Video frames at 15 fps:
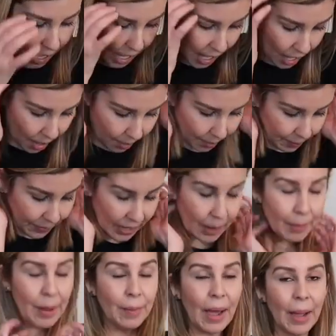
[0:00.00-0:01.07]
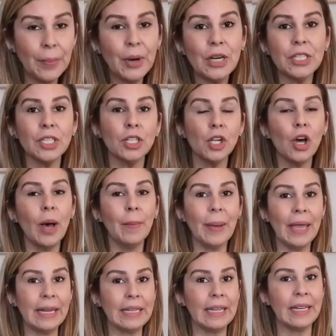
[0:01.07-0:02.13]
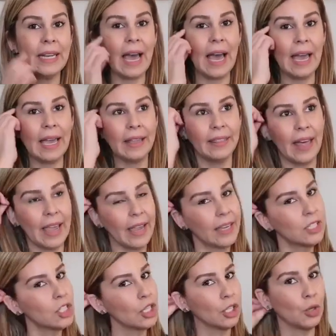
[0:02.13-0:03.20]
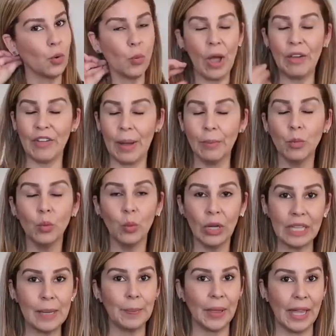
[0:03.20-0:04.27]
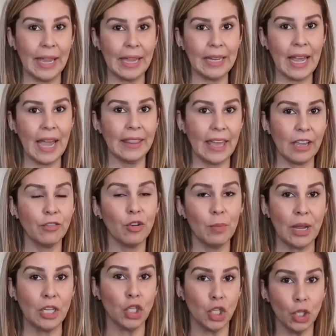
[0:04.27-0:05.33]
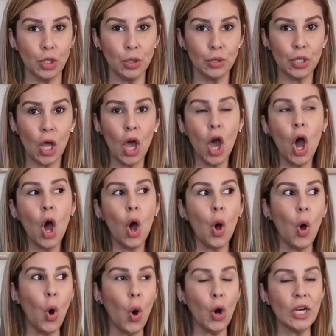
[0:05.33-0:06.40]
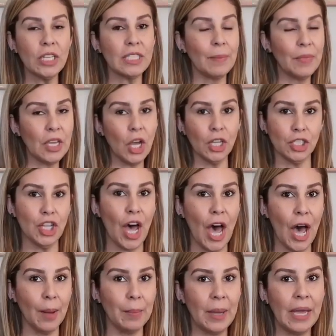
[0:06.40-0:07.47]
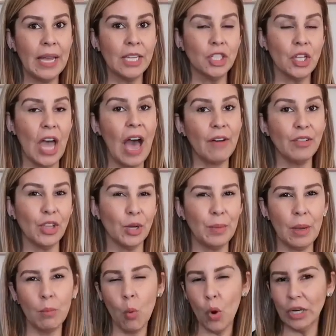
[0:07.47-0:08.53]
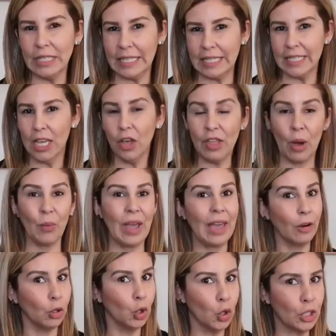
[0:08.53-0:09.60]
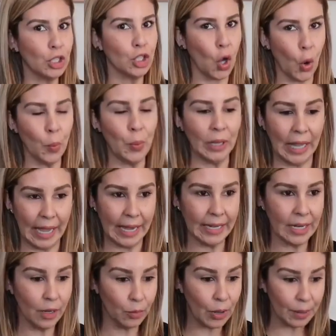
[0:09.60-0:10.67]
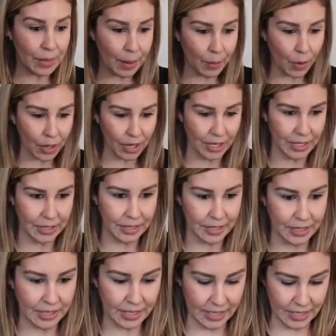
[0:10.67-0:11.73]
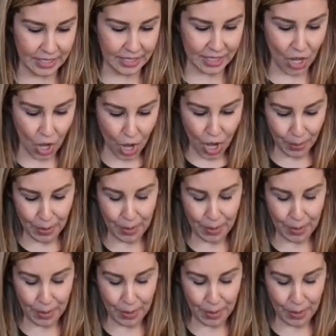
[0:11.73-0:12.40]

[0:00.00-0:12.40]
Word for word: Um, in my personal opinion, I like to, if I'm really plain, I like for my shoes or something on top to have a little bit more detail. That way I don't look mom, so plain. Mom, mom, what, mi Put your headband up.